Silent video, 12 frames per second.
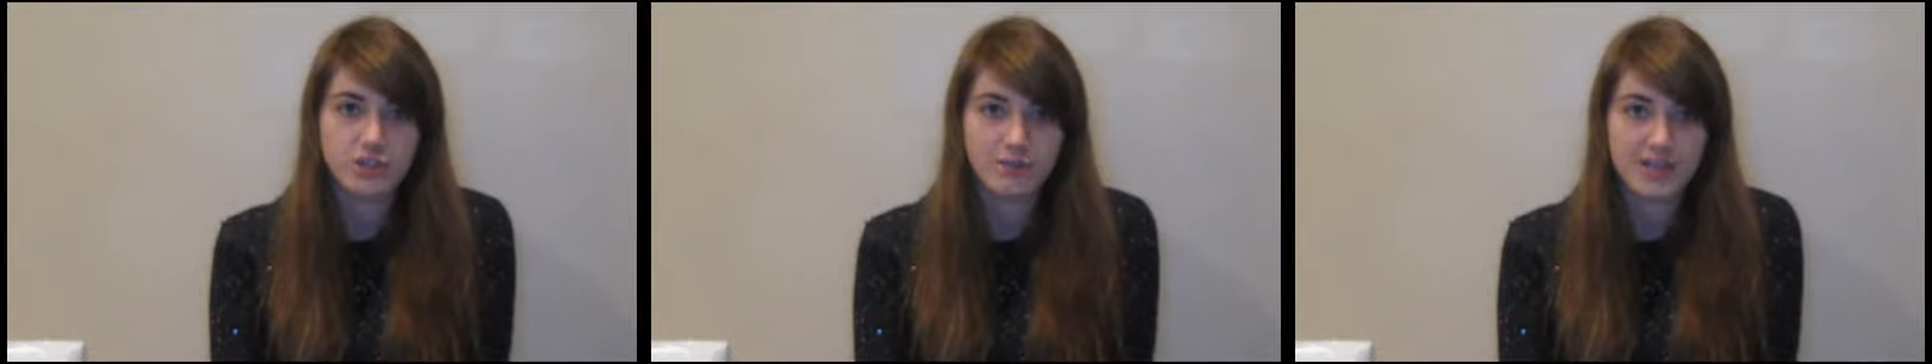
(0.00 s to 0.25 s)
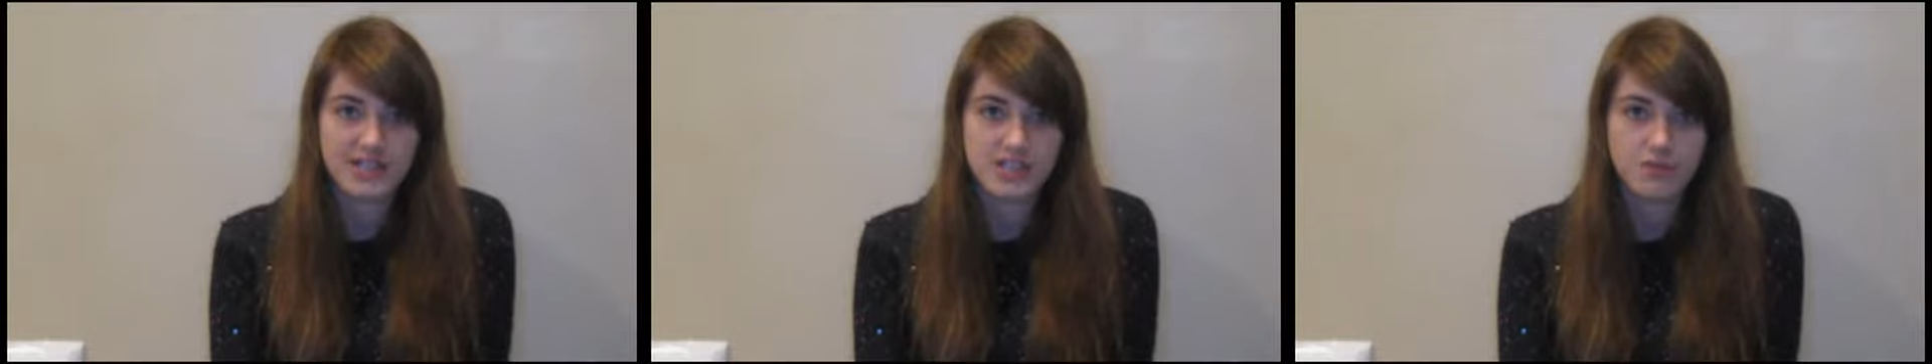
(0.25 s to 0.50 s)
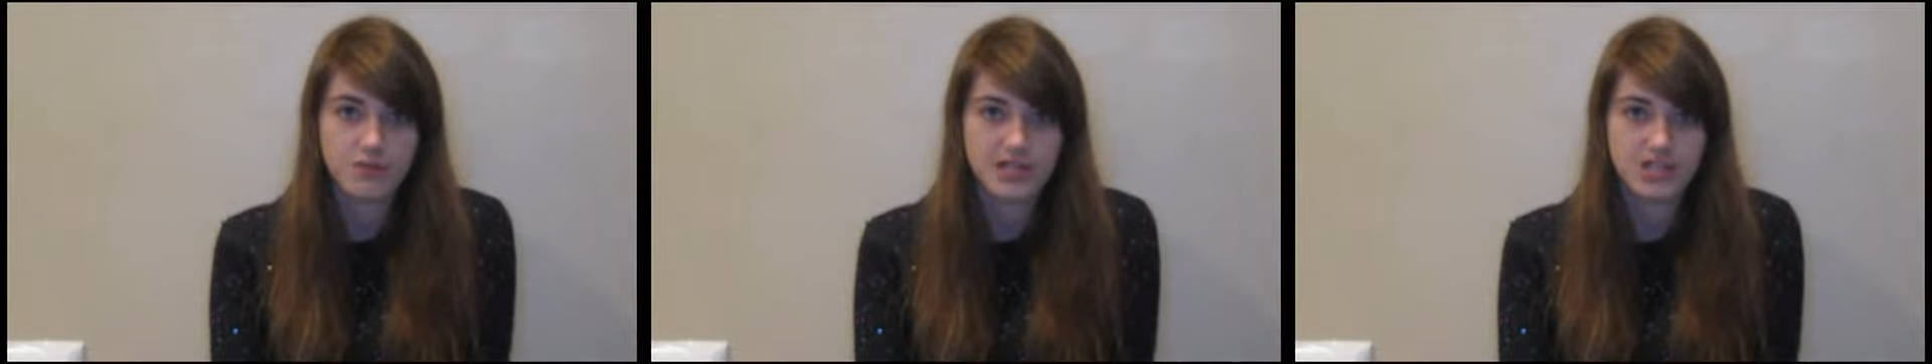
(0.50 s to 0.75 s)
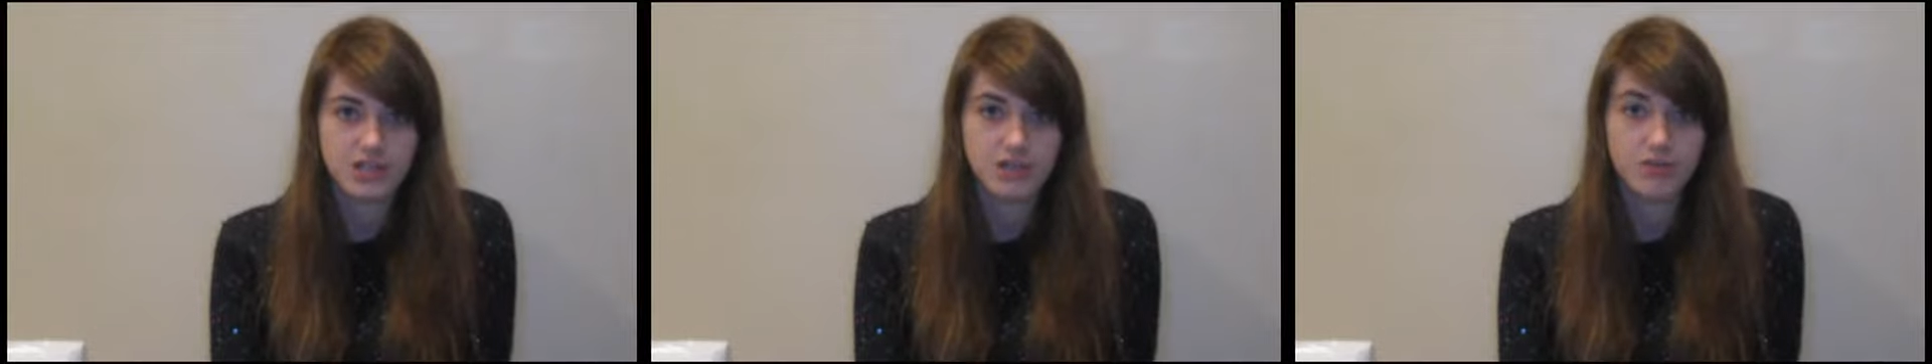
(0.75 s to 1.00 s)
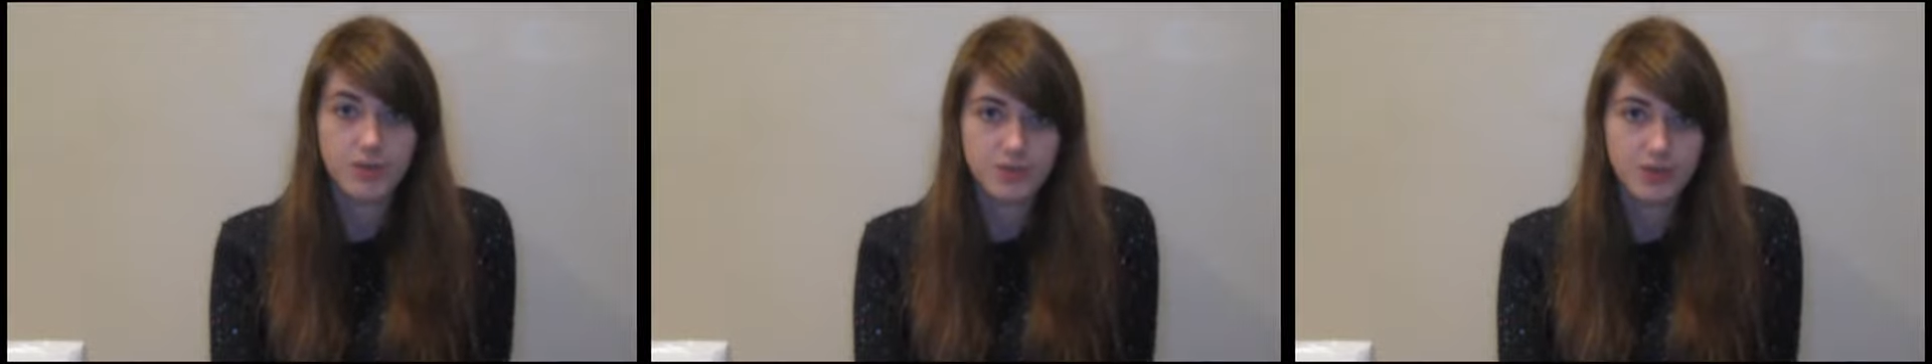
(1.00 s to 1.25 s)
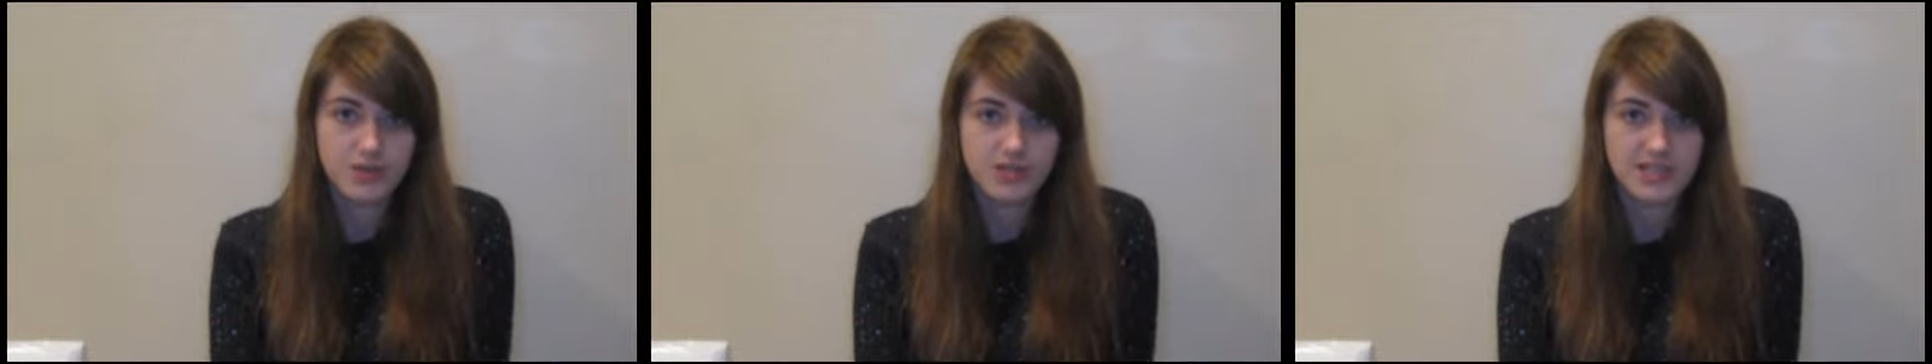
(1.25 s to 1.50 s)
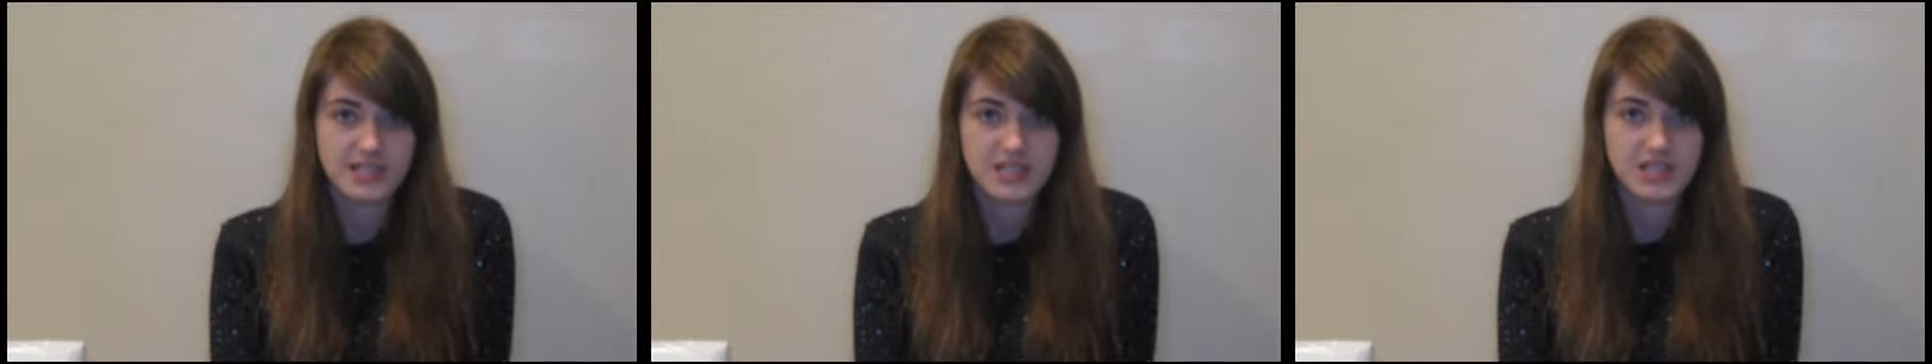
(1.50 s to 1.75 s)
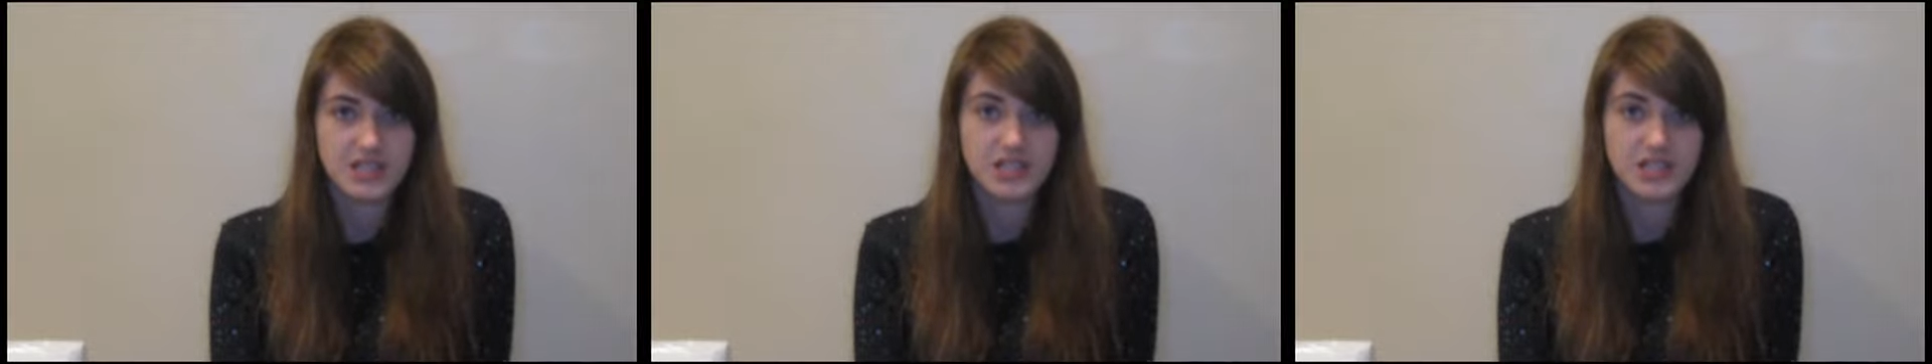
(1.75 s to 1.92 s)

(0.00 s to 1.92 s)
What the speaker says: of plastic waste and reprocess it